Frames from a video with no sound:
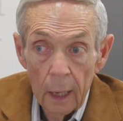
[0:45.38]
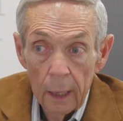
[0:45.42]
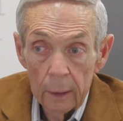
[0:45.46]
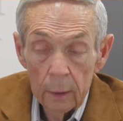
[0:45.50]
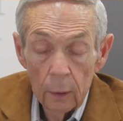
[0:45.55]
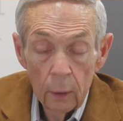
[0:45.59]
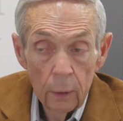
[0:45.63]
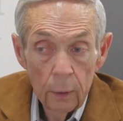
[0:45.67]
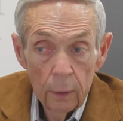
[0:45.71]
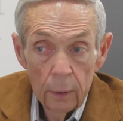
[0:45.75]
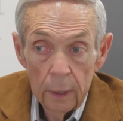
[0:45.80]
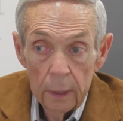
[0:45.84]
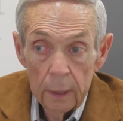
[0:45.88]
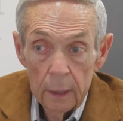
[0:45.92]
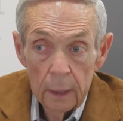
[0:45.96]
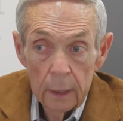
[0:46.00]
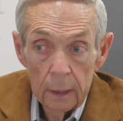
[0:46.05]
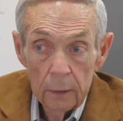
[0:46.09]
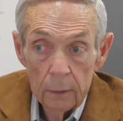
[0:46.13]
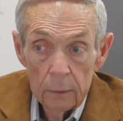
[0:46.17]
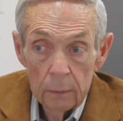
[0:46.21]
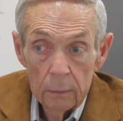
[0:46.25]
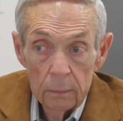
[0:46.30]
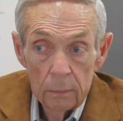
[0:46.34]
hurt
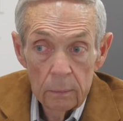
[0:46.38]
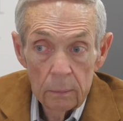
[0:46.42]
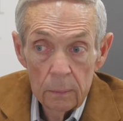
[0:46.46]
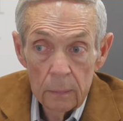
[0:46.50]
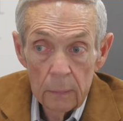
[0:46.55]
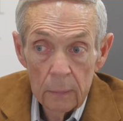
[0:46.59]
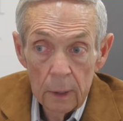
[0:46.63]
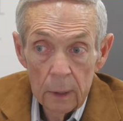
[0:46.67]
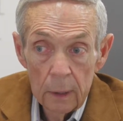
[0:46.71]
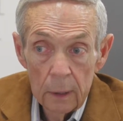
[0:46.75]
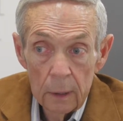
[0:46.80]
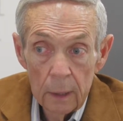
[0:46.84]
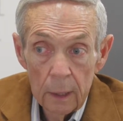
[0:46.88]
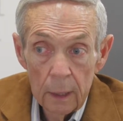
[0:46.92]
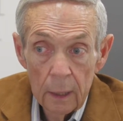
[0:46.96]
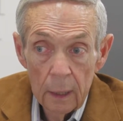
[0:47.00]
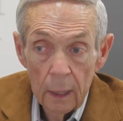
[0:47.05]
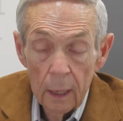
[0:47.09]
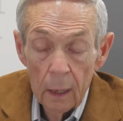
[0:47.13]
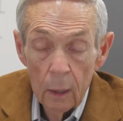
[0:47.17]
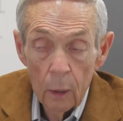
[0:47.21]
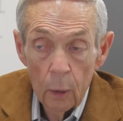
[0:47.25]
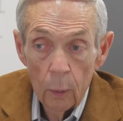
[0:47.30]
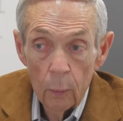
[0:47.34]
any at
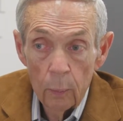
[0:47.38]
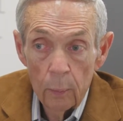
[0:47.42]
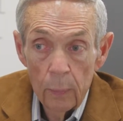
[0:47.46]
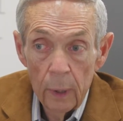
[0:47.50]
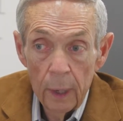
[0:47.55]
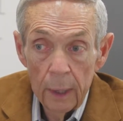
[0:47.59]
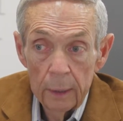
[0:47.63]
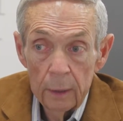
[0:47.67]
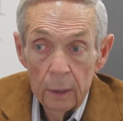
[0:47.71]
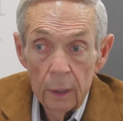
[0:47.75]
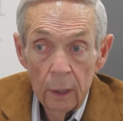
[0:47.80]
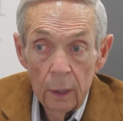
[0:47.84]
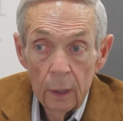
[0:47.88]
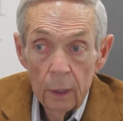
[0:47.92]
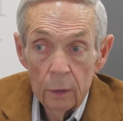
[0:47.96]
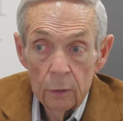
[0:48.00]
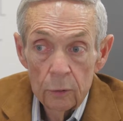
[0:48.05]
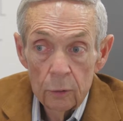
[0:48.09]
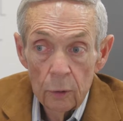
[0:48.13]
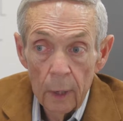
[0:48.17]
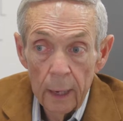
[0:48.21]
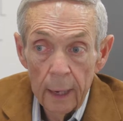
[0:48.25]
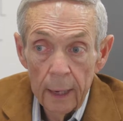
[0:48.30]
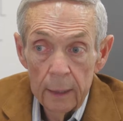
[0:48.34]
all, but
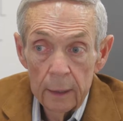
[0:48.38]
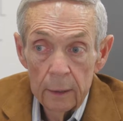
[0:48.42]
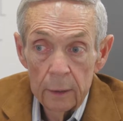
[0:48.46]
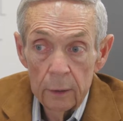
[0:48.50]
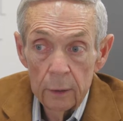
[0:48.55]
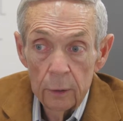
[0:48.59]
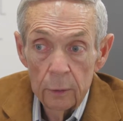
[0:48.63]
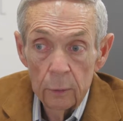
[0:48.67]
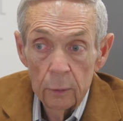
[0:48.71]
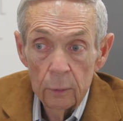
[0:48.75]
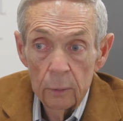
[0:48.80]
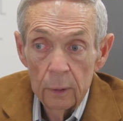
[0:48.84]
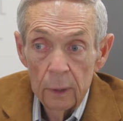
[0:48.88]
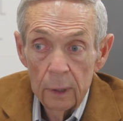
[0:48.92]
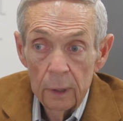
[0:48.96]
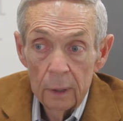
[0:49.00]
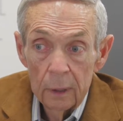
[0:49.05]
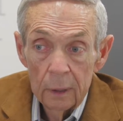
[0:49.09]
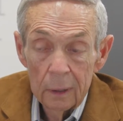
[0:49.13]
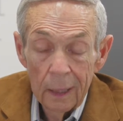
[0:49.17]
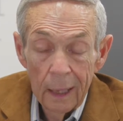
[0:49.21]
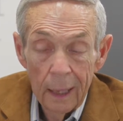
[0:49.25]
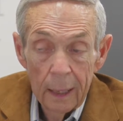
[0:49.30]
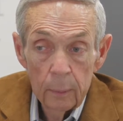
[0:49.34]
trying to
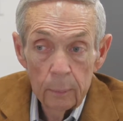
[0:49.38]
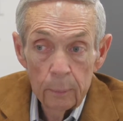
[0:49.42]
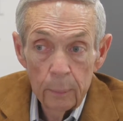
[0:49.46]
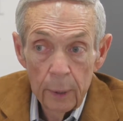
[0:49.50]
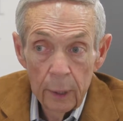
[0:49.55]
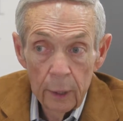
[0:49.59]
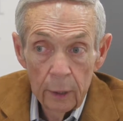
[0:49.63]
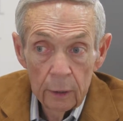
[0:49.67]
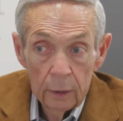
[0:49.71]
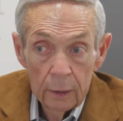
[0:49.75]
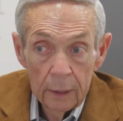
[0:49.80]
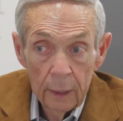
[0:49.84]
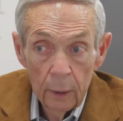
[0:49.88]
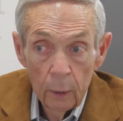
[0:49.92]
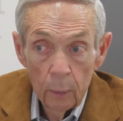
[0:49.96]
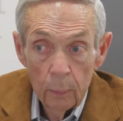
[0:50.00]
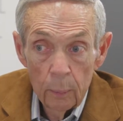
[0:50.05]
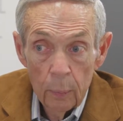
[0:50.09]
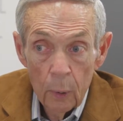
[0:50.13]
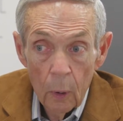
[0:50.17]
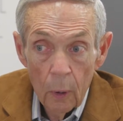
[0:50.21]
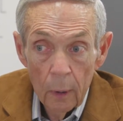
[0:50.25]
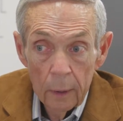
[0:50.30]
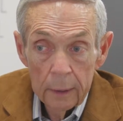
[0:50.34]
parallel
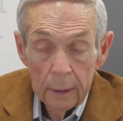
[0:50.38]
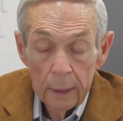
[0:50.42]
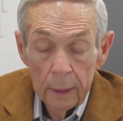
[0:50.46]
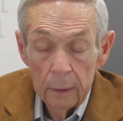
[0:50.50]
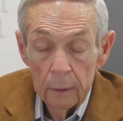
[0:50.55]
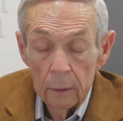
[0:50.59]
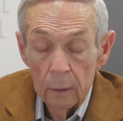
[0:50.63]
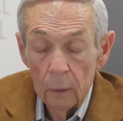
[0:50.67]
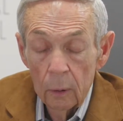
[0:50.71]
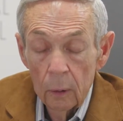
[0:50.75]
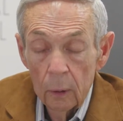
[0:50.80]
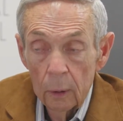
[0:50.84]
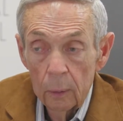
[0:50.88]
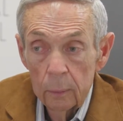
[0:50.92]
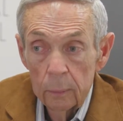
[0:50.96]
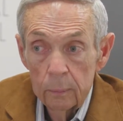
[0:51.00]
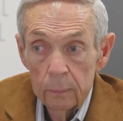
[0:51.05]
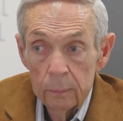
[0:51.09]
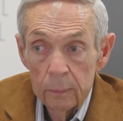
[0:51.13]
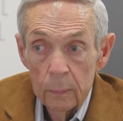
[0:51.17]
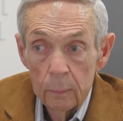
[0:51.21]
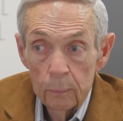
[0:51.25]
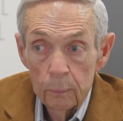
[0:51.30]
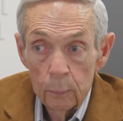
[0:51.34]
park it or
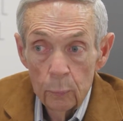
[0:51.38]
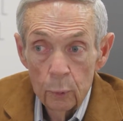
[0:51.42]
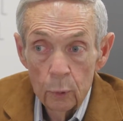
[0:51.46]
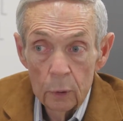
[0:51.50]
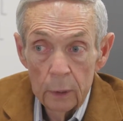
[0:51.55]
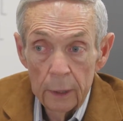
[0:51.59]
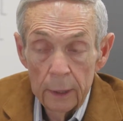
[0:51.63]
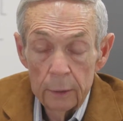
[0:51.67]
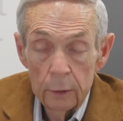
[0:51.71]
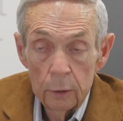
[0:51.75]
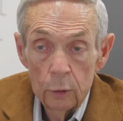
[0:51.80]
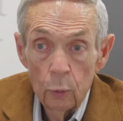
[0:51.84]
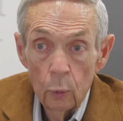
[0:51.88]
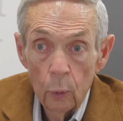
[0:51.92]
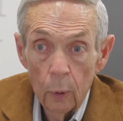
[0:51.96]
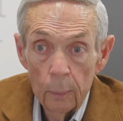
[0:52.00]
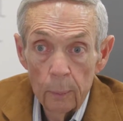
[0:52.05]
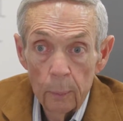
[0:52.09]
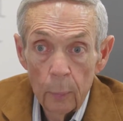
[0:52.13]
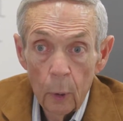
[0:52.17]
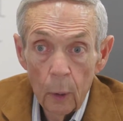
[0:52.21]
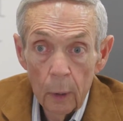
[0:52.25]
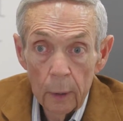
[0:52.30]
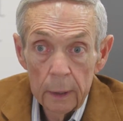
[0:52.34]
pull into a
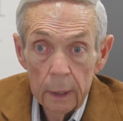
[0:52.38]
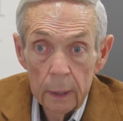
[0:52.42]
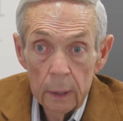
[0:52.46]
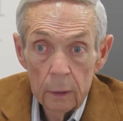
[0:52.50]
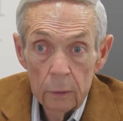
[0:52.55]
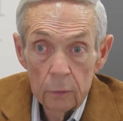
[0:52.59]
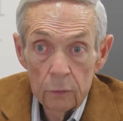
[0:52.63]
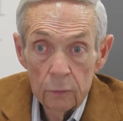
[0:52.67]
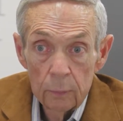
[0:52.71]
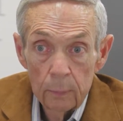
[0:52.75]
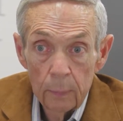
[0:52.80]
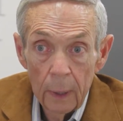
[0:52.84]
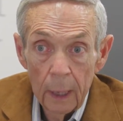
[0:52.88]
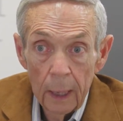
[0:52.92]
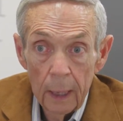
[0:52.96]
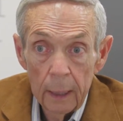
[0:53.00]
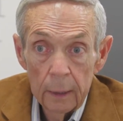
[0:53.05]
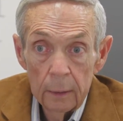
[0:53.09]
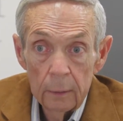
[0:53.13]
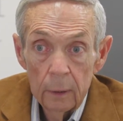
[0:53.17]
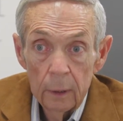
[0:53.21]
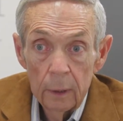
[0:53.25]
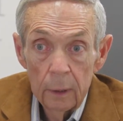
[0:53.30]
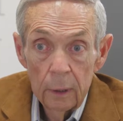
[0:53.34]
parking spot
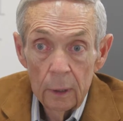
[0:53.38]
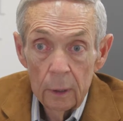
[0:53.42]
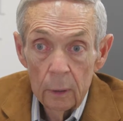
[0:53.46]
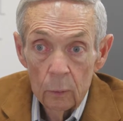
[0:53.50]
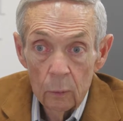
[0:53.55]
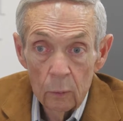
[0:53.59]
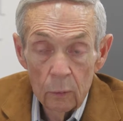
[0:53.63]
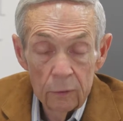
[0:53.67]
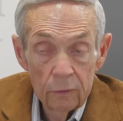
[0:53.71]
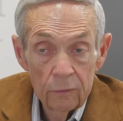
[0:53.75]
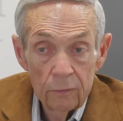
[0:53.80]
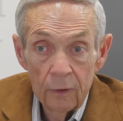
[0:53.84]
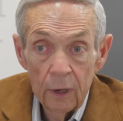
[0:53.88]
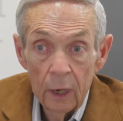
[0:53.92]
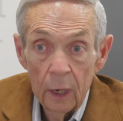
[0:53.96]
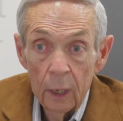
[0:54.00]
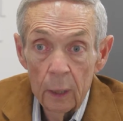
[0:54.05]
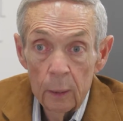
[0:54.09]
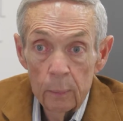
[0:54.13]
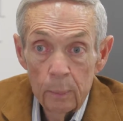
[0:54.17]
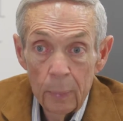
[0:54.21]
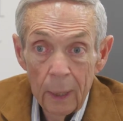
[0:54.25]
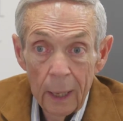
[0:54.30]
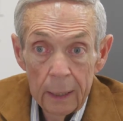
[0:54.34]
was
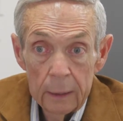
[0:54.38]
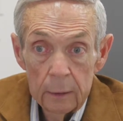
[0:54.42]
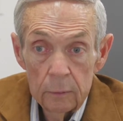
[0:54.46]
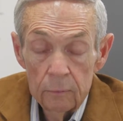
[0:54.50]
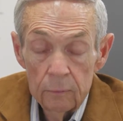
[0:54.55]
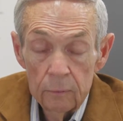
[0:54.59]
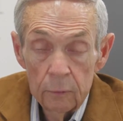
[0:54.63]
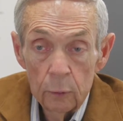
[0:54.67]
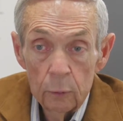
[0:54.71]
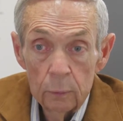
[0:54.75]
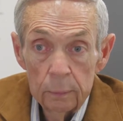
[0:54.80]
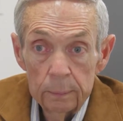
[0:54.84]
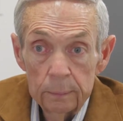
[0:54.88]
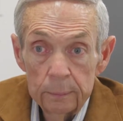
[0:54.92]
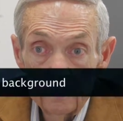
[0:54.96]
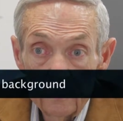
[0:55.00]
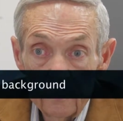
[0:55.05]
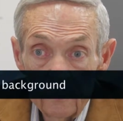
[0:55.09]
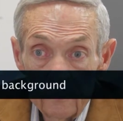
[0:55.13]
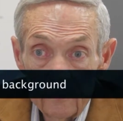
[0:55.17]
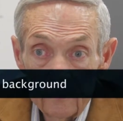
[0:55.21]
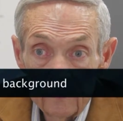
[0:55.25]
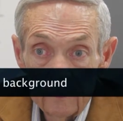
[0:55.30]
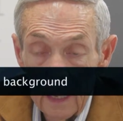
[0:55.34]
very painful.
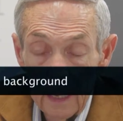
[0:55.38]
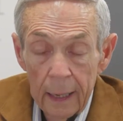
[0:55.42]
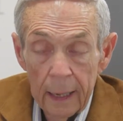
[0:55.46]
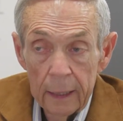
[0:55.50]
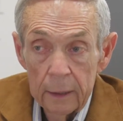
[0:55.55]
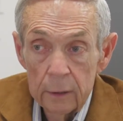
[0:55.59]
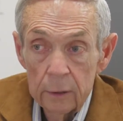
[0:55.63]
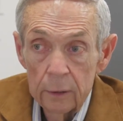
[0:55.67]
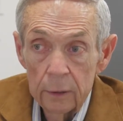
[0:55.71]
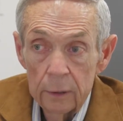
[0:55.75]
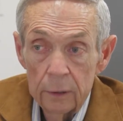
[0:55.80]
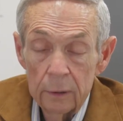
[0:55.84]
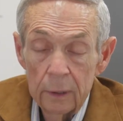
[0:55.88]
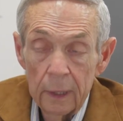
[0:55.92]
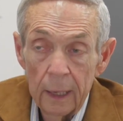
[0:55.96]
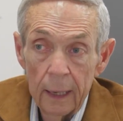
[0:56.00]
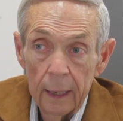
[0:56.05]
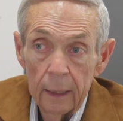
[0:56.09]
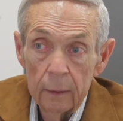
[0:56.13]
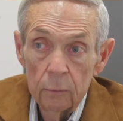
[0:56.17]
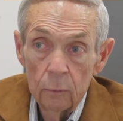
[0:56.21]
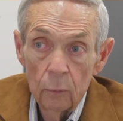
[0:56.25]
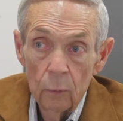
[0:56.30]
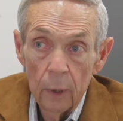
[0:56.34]
I could
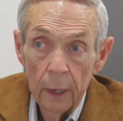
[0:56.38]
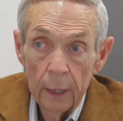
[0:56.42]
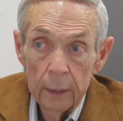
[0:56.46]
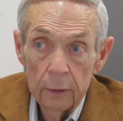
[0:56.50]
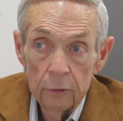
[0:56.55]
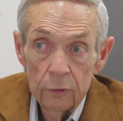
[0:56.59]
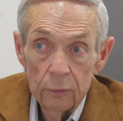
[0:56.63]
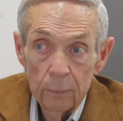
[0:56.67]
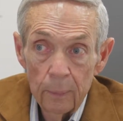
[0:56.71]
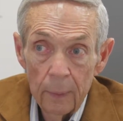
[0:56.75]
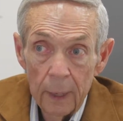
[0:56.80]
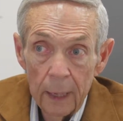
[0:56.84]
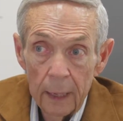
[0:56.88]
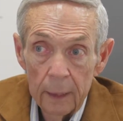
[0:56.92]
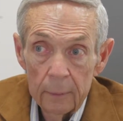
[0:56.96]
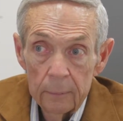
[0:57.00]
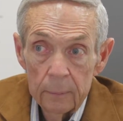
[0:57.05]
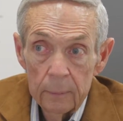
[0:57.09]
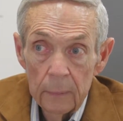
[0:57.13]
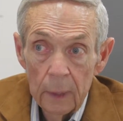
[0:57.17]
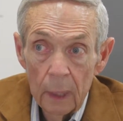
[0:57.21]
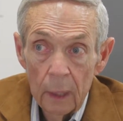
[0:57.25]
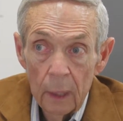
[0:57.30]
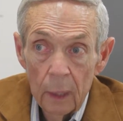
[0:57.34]
not raise my
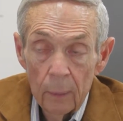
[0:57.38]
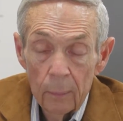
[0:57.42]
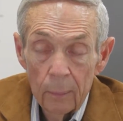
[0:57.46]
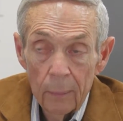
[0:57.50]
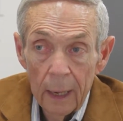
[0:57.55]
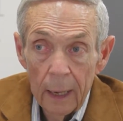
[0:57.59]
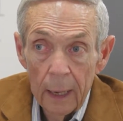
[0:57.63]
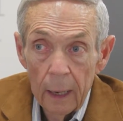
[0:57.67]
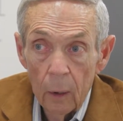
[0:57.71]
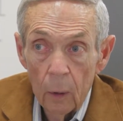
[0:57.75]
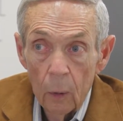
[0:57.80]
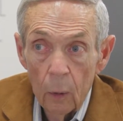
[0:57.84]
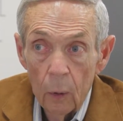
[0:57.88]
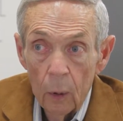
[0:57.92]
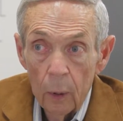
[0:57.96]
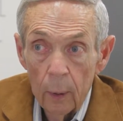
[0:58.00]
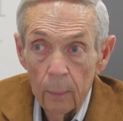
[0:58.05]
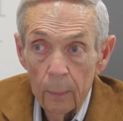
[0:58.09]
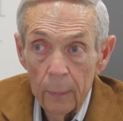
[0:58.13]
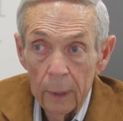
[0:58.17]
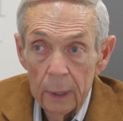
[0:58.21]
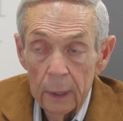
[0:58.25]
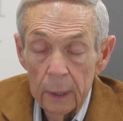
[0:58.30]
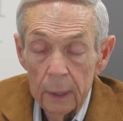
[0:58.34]

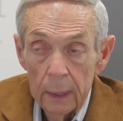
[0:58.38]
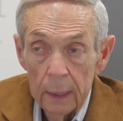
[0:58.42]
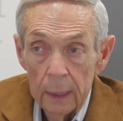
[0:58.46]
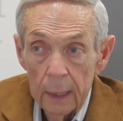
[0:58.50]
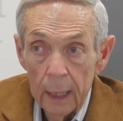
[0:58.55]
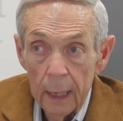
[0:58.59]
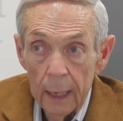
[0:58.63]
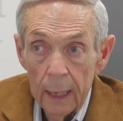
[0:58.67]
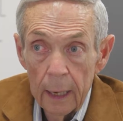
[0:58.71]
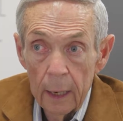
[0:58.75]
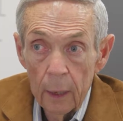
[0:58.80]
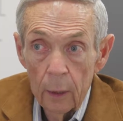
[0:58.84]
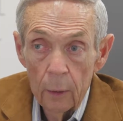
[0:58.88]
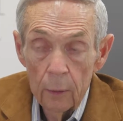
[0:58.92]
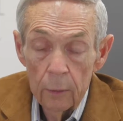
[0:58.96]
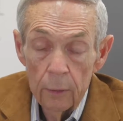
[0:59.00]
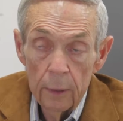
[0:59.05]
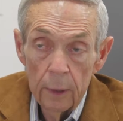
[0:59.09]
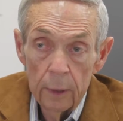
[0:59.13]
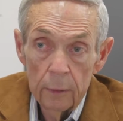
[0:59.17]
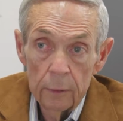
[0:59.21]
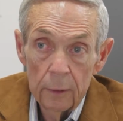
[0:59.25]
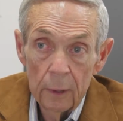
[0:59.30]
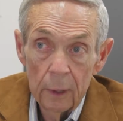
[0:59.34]
arm any higher
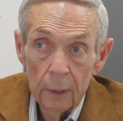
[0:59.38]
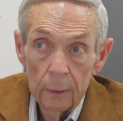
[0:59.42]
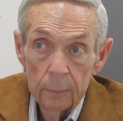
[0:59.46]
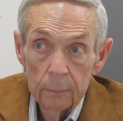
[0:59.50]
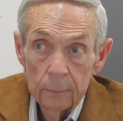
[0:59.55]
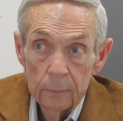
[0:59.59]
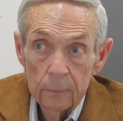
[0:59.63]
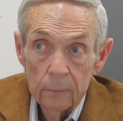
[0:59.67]
than the